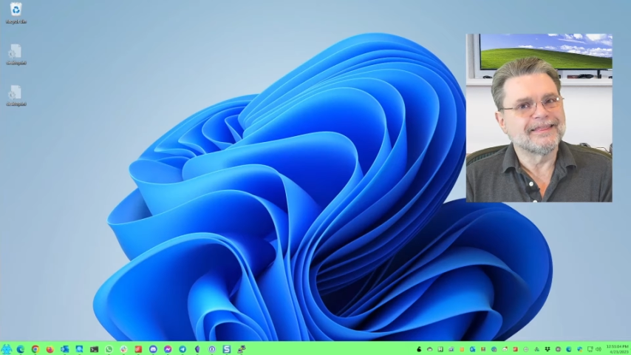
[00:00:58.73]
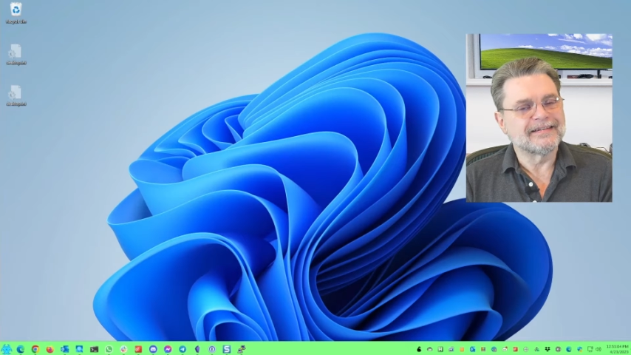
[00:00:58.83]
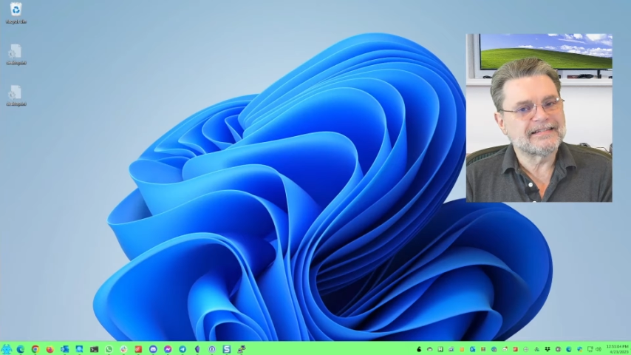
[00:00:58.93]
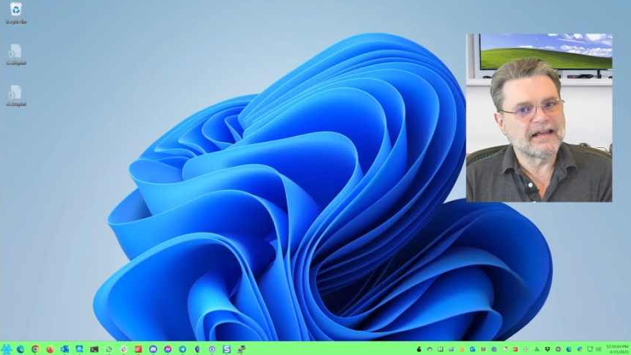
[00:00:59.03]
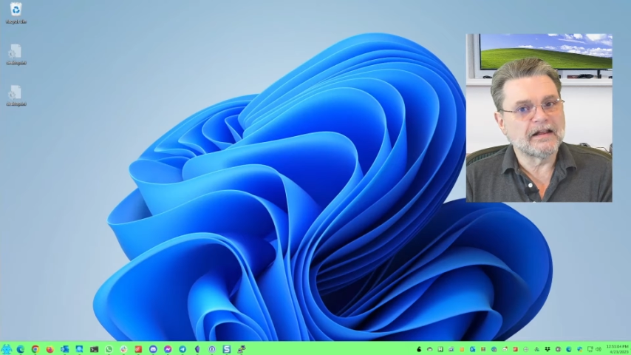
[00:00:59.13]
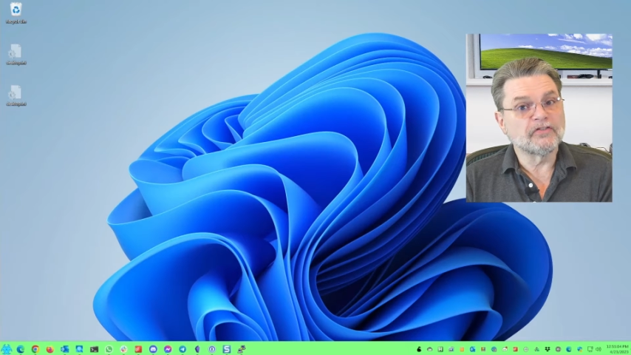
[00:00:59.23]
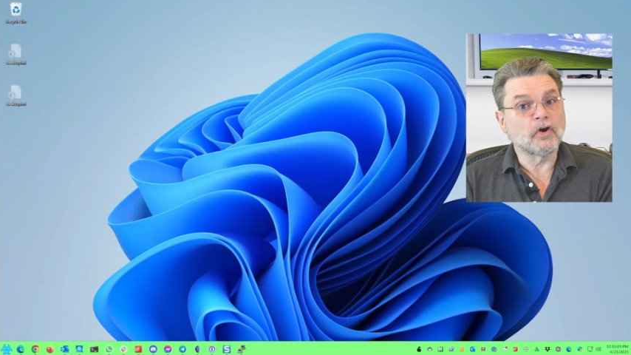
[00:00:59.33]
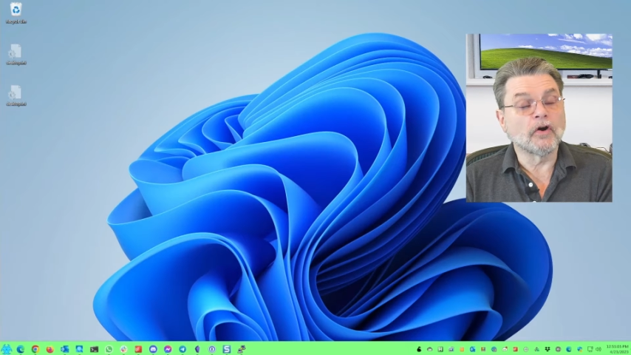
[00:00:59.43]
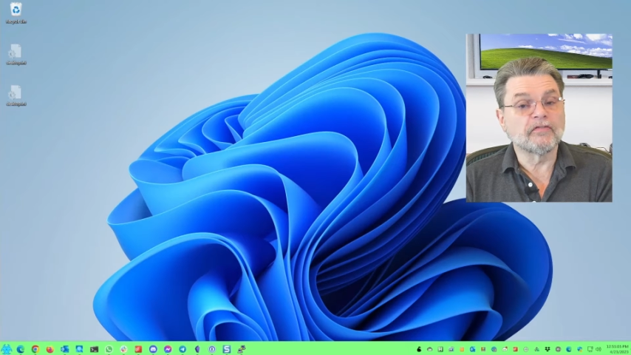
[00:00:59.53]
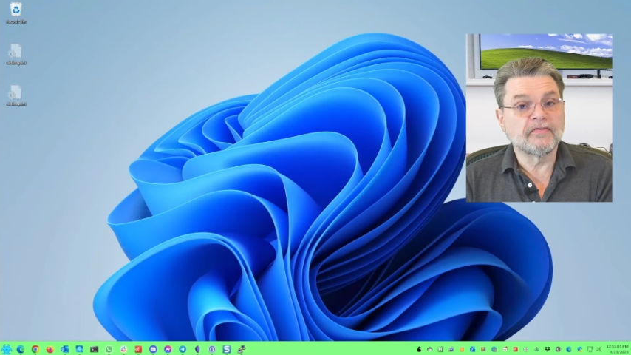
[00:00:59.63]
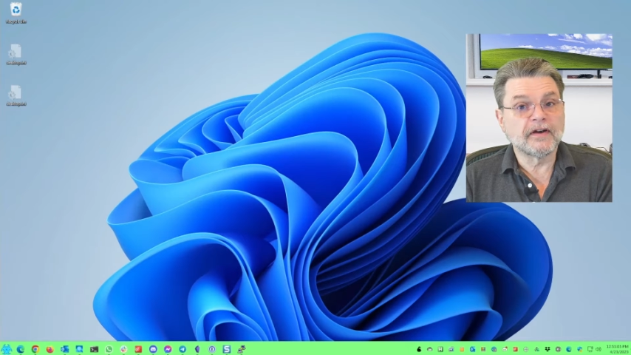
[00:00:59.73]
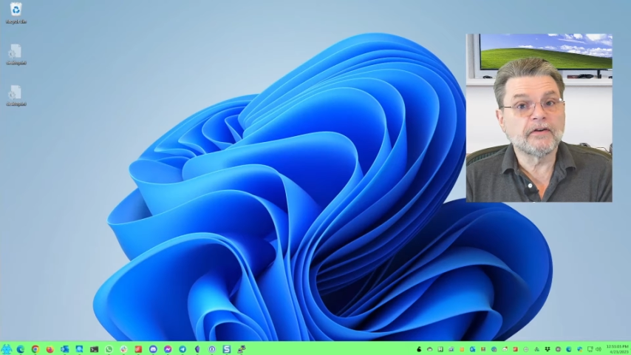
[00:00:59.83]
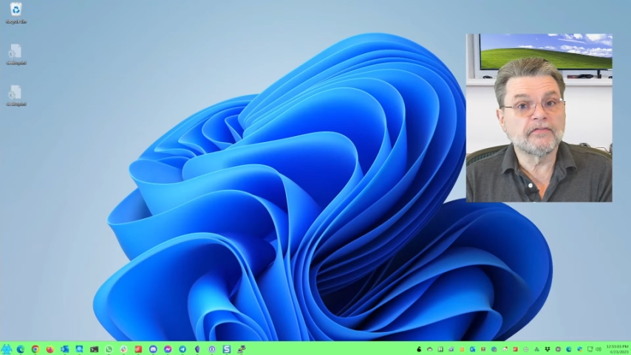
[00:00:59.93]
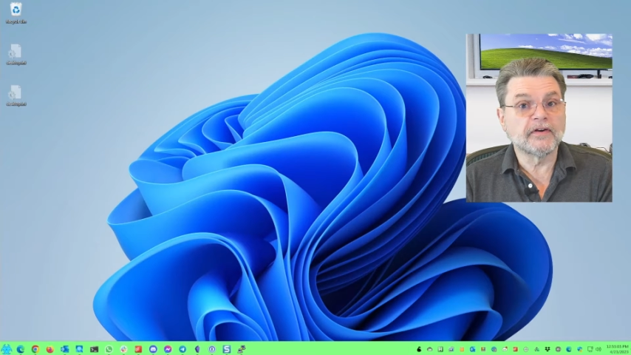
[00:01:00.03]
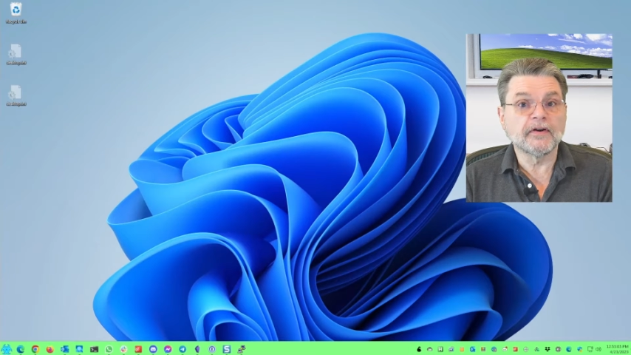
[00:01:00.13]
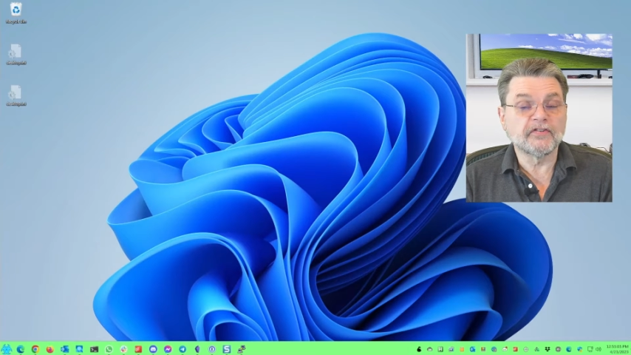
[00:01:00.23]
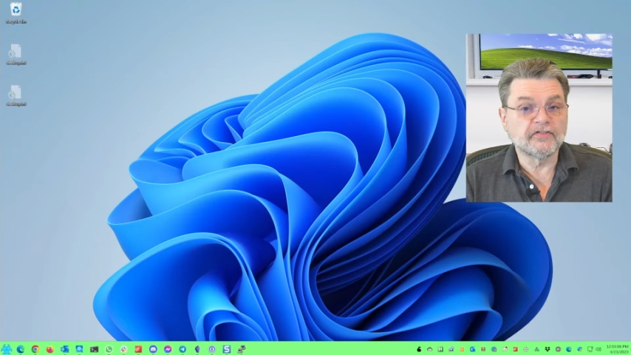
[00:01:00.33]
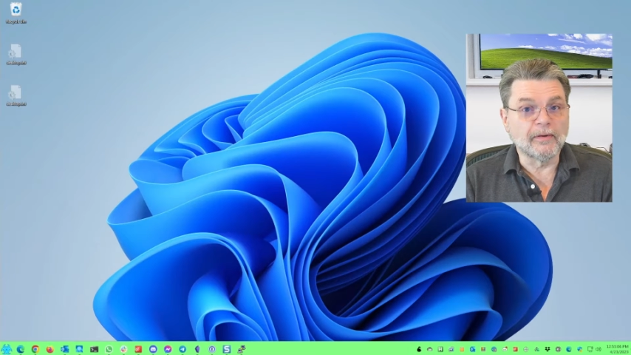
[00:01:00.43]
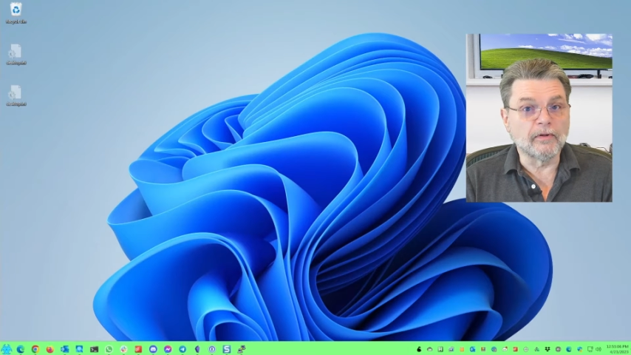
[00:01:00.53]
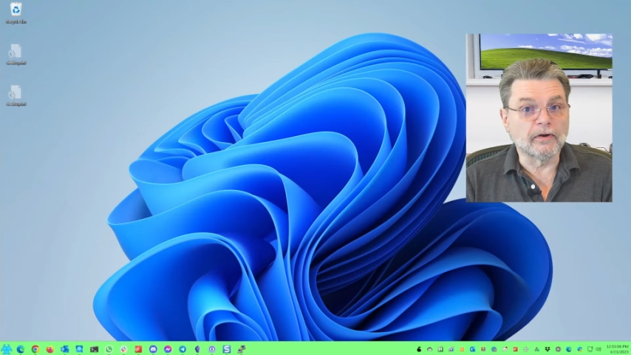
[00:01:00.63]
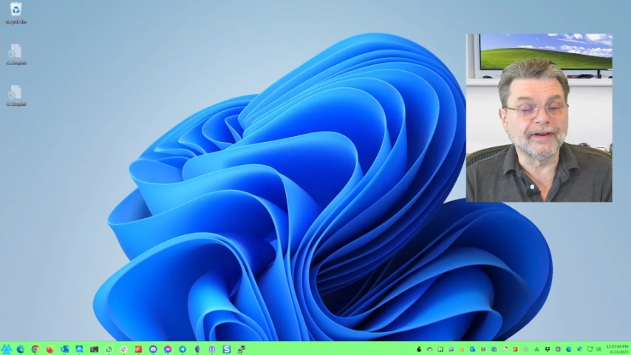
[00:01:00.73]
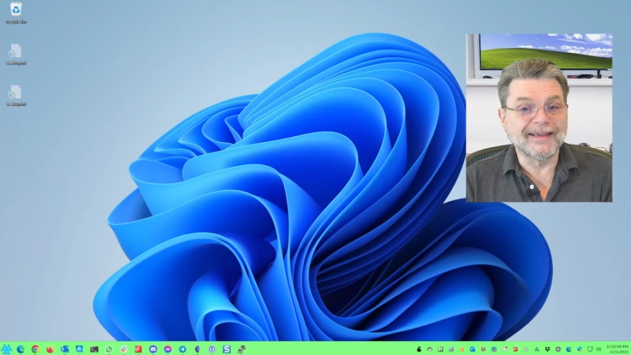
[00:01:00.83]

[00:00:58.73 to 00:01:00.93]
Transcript: The settings are very, very similar